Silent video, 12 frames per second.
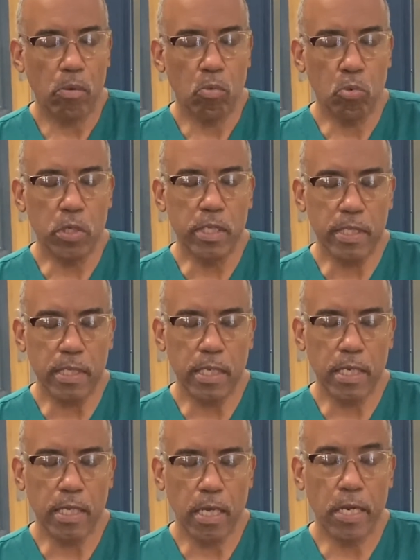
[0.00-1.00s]
We
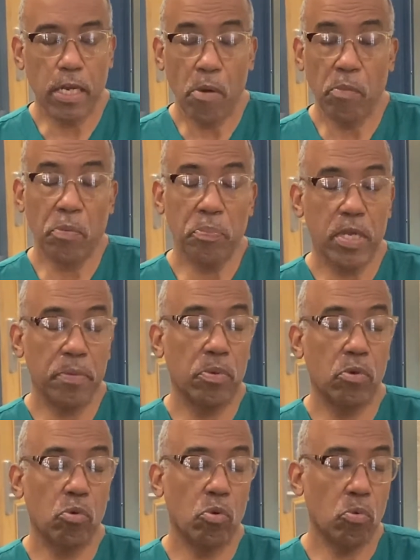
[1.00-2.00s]
see a number of people
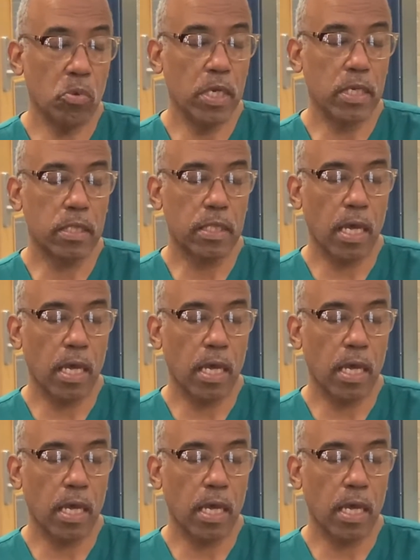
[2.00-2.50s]
with